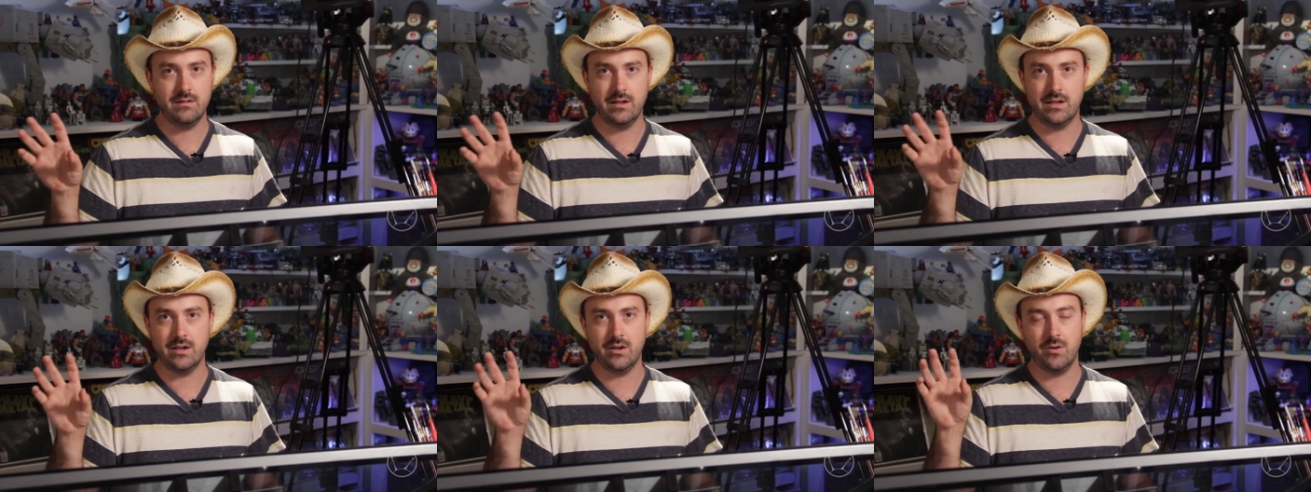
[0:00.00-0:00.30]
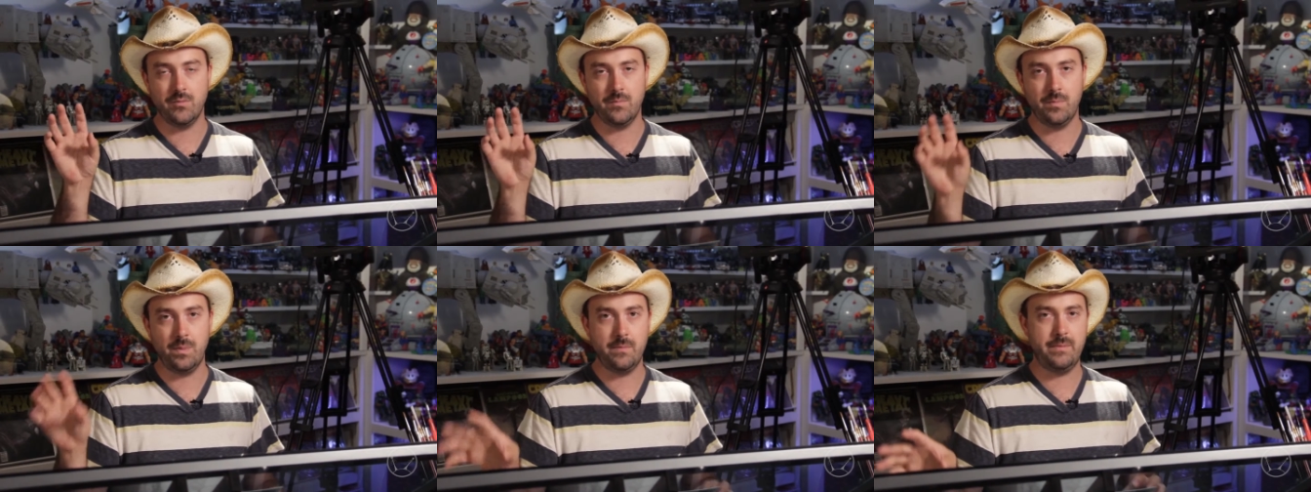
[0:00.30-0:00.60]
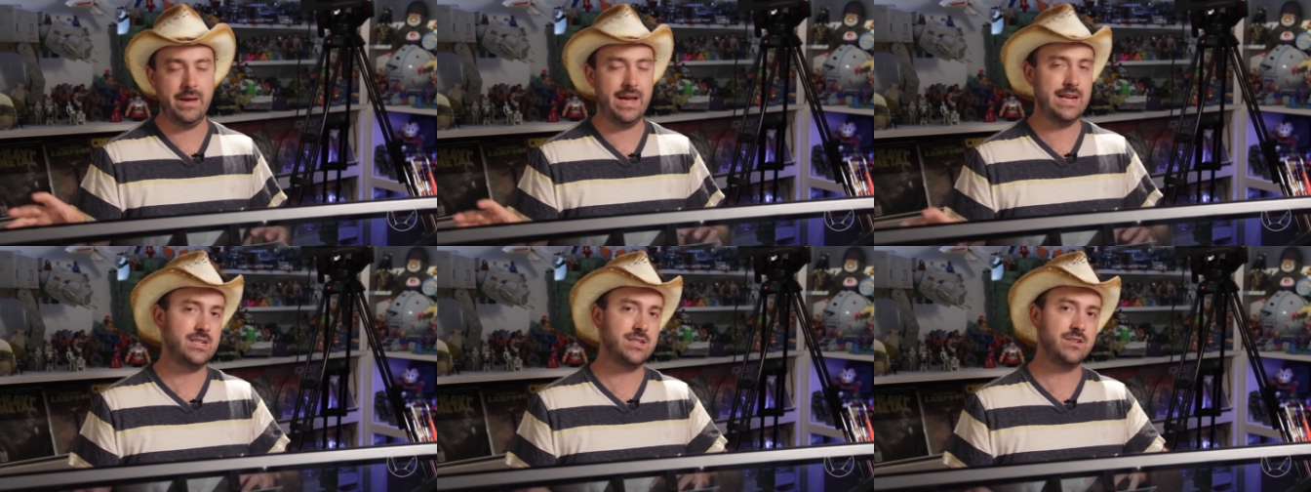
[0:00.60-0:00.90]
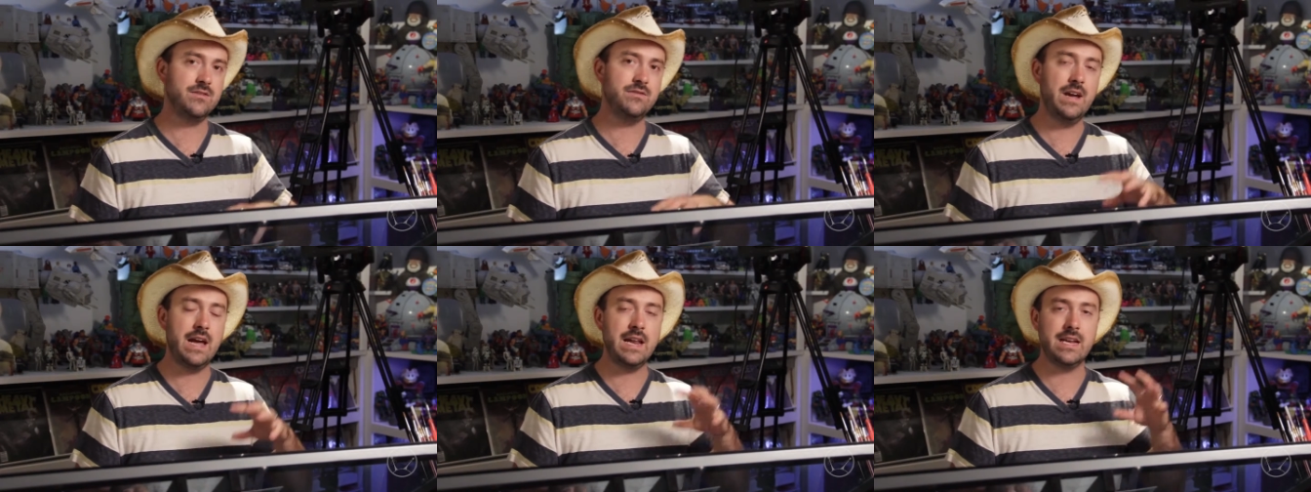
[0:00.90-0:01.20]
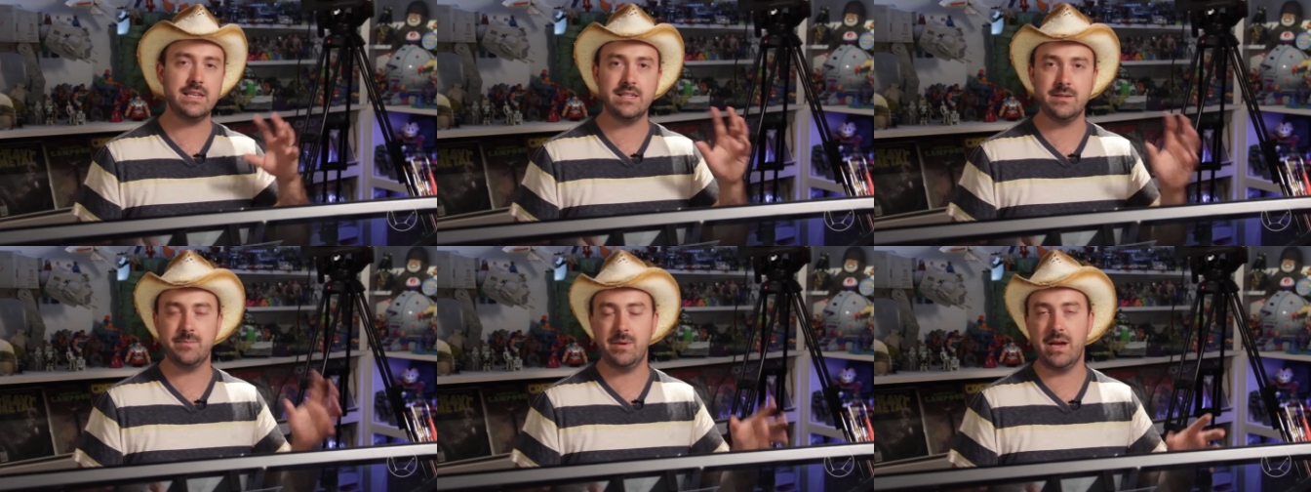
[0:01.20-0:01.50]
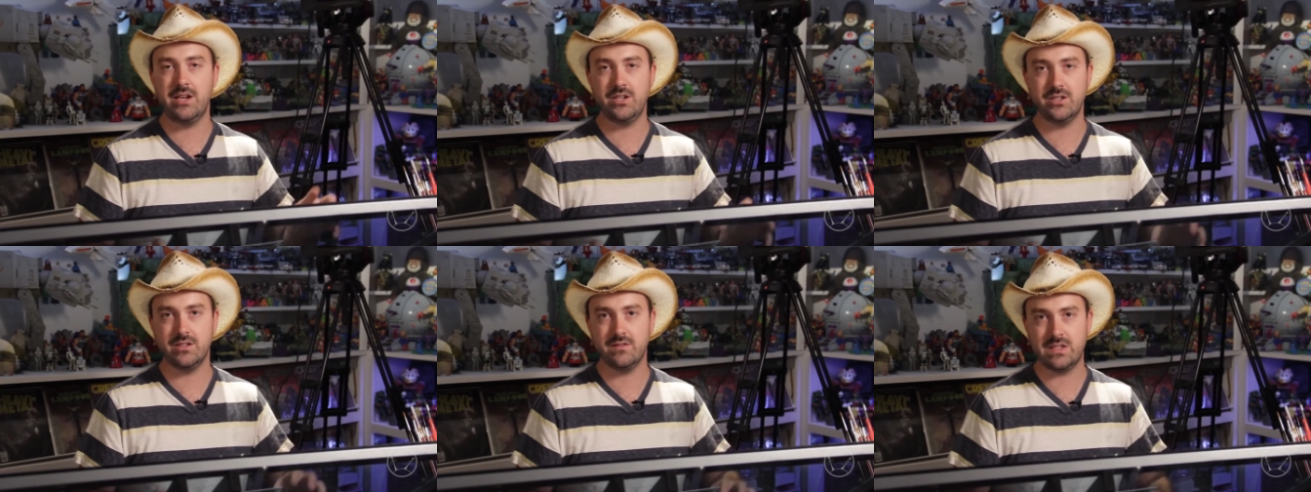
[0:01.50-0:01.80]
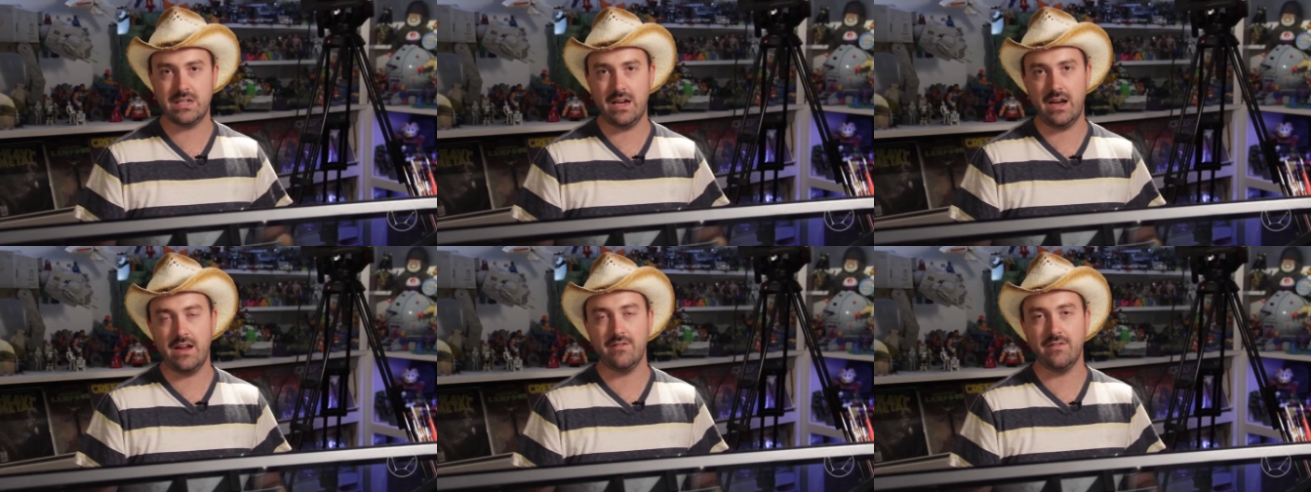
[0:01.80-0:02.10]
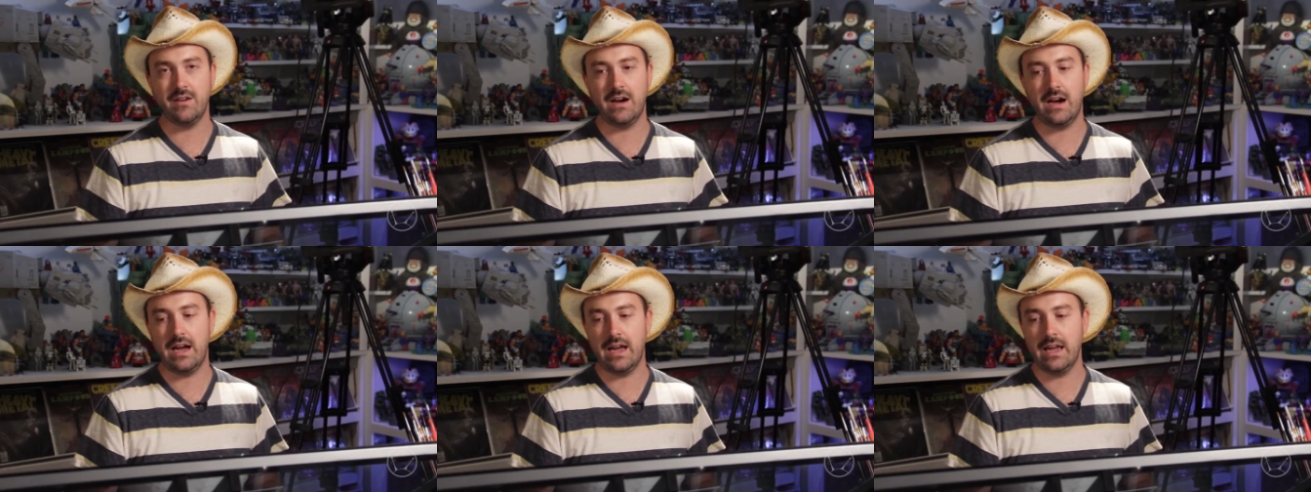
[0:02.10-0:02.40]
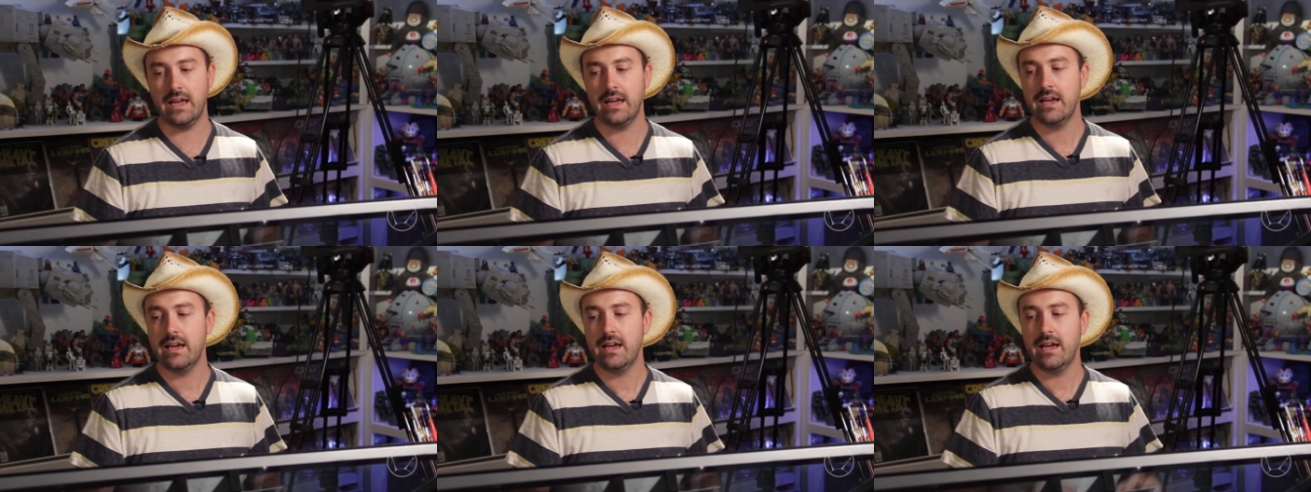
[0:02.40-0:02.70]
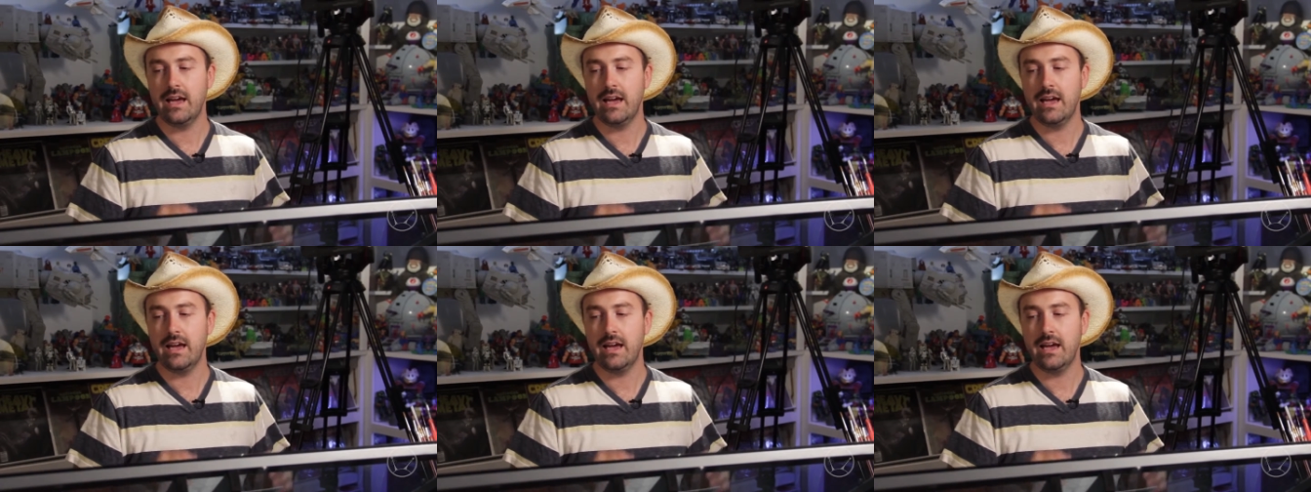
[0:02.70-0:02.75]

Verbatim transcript: you know, pages of fantasy, pages of sci-fi,